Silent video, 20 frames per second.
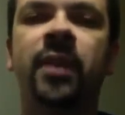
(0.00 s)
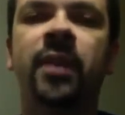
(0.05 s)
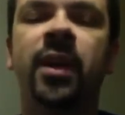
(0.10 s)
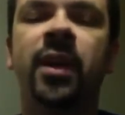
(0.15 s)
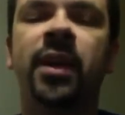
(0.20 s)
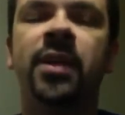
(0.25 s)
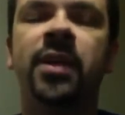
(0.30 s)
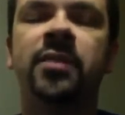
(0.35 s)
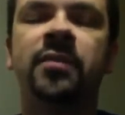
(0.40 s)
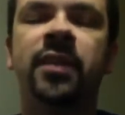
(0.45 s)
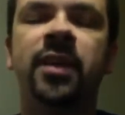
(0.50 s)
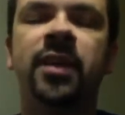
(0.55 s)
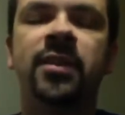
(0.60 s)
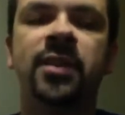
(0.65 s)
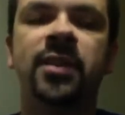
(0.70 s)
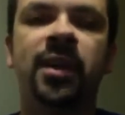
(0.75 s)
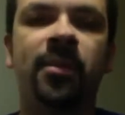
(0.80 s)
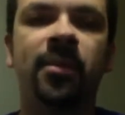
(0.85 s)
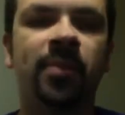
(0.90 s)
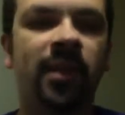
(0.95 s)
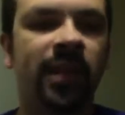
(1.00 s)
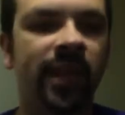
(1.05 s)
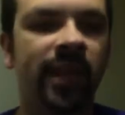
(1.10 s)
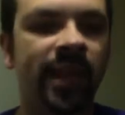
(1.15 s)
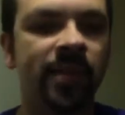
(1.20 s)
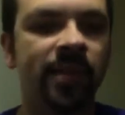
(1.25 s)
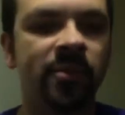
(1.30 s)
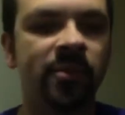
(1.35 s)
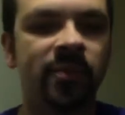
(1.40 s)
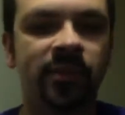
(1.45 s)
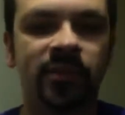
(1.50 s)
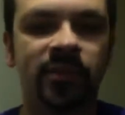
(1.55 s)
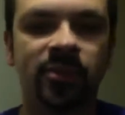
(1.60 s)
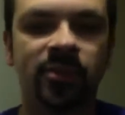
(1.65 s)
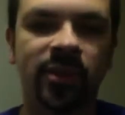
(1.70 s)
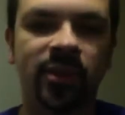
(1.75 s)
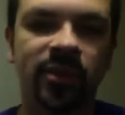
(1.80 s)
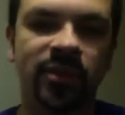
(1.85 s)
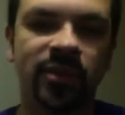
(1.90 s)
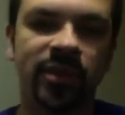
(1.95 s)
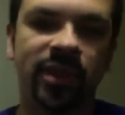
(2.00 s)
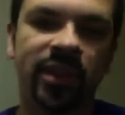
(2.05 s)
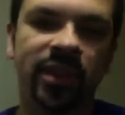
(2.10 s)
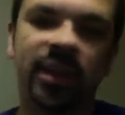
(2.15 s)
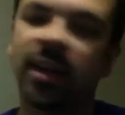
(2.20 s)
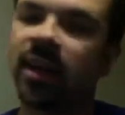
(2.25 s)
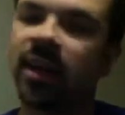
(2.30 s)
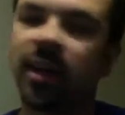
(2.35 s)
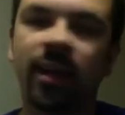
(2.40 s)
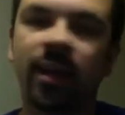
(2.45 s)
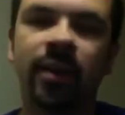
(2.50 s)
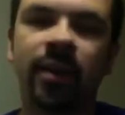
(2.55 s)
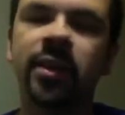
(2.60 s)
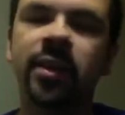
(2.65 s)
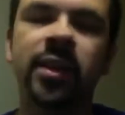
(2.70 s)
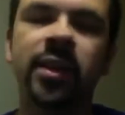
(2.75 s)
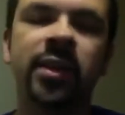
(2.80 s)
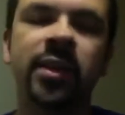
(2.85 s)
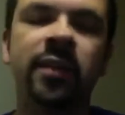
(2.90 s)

his first couple of games with Swansea. You know, you